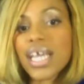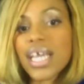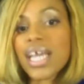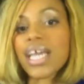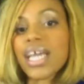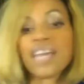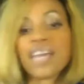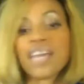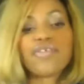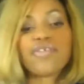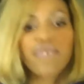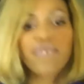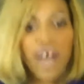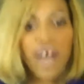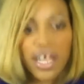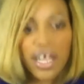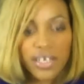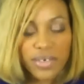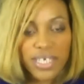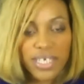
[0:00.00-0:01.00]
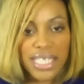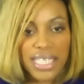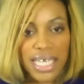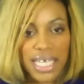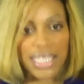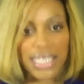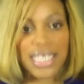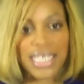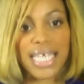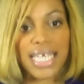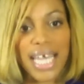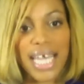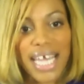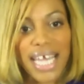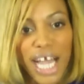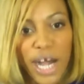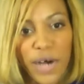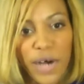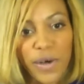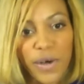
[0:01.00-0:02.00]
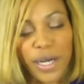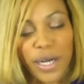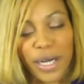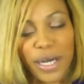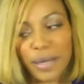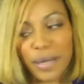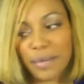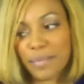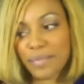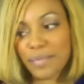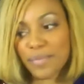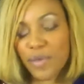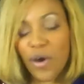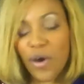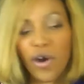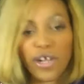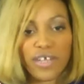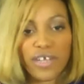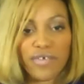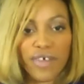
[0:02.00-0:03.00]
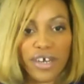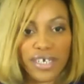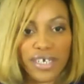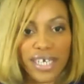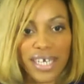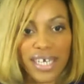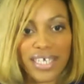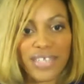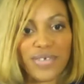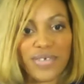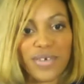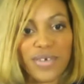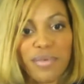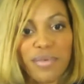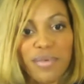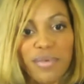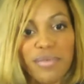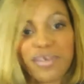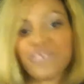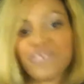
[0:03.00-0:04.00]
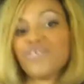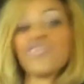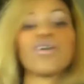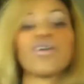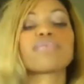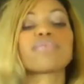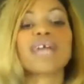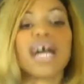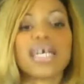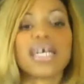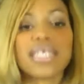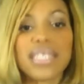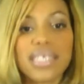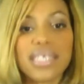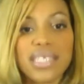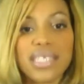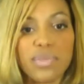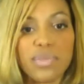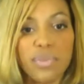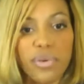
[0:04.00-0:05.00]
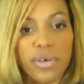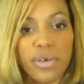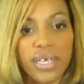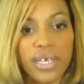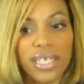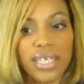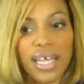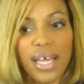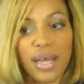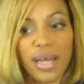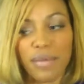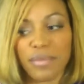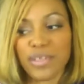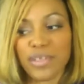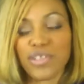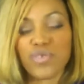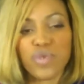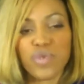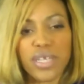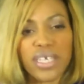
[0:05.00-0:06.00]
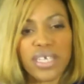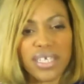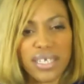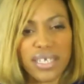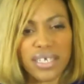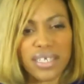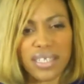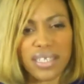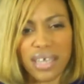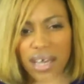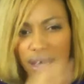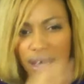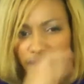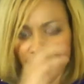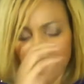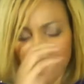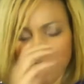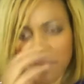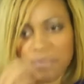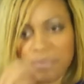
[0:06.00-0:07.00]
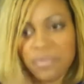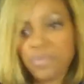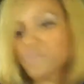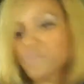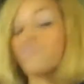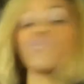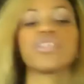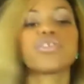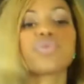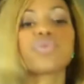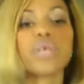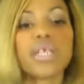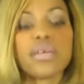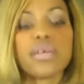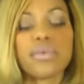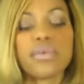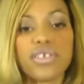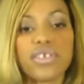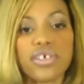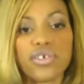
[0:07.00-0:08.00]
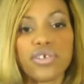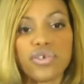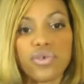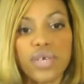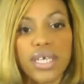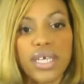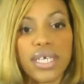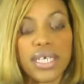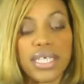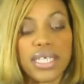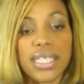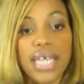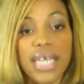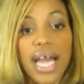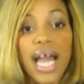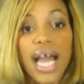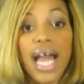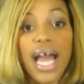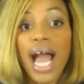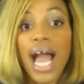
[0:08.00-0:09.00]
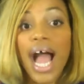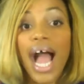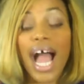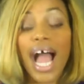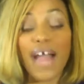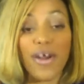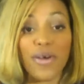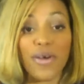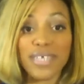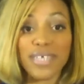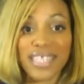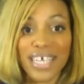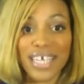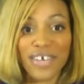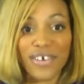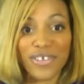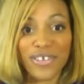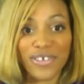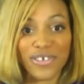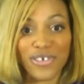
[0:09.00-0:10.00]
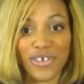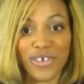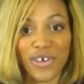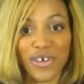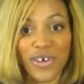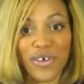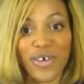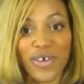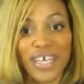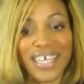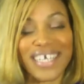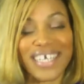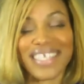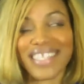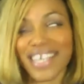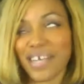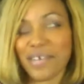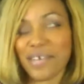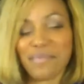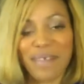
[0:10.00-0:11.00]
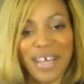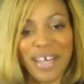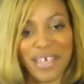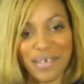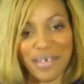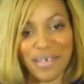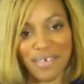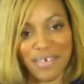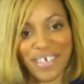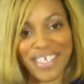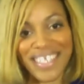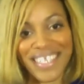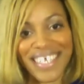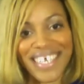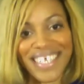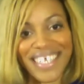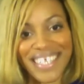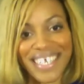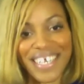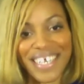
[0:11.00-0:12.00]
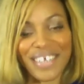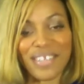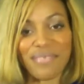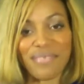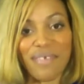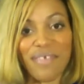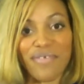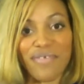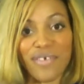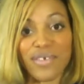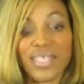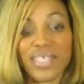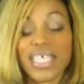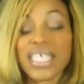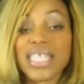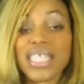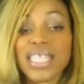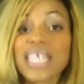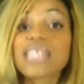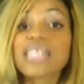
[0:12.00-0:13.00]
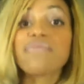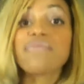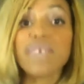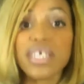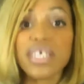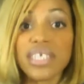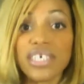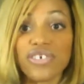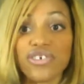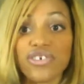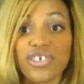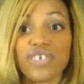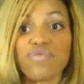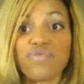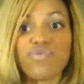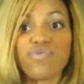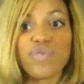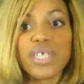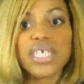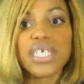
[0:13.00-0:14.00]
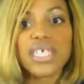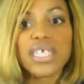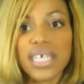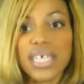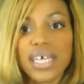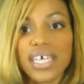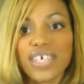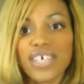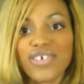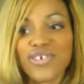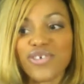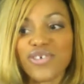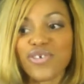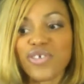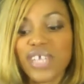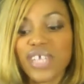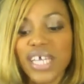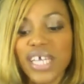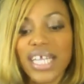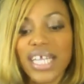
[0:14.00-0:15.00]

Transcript: you're following Celi's Hangout, all of our guests who come on my show, I'm constantly supporting them and tweeting their stuff and retweeting what they're doing, because I always say it on the show and I say it in my emails that I send out to my folks. It takes a village. It really does. You know that,